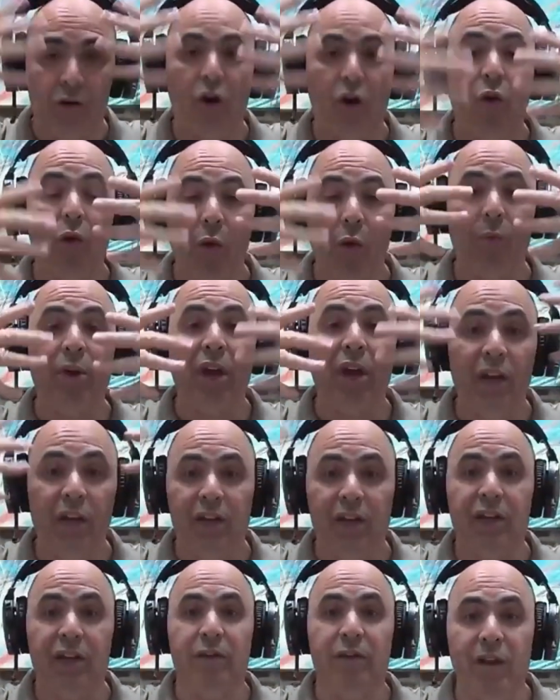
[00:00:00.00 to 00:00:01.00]
go
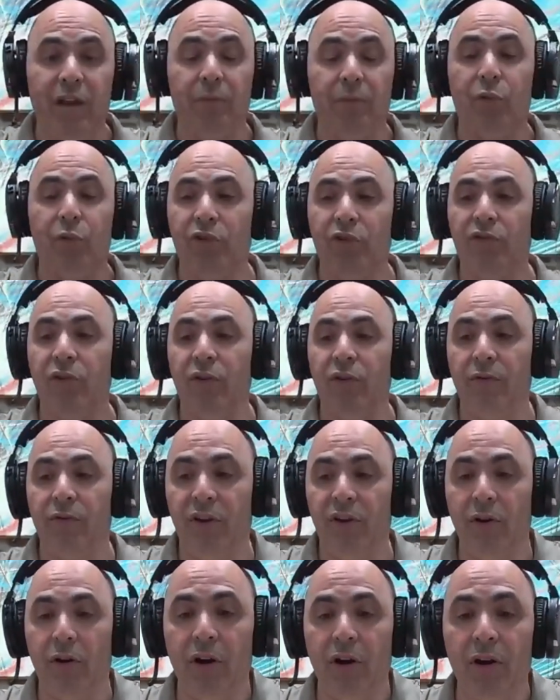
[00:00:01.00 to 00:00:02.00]
opaque and put us into
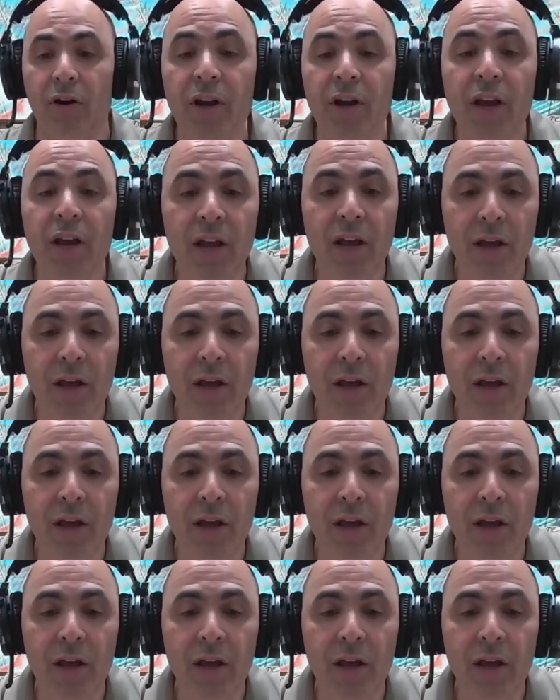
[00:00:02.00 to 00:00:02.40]
VR.